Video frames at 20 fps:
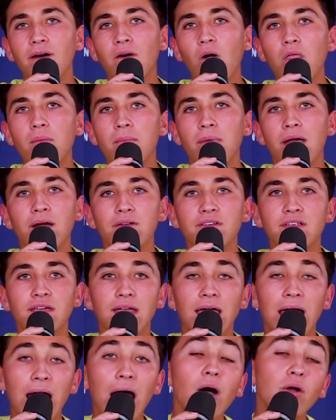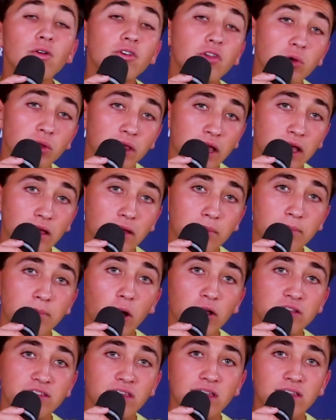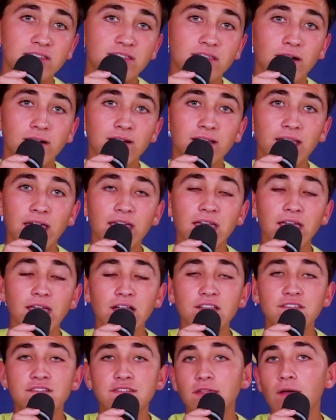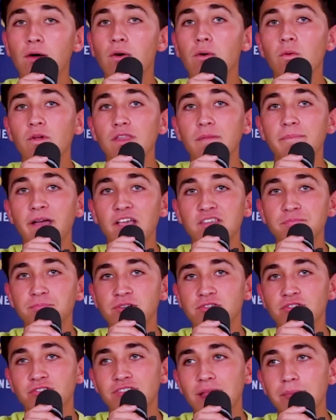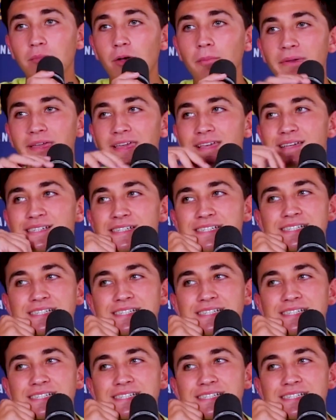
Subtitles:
on the mound, out-dueling Paul Skeens the other day, and still one of the best pitchers in MLB.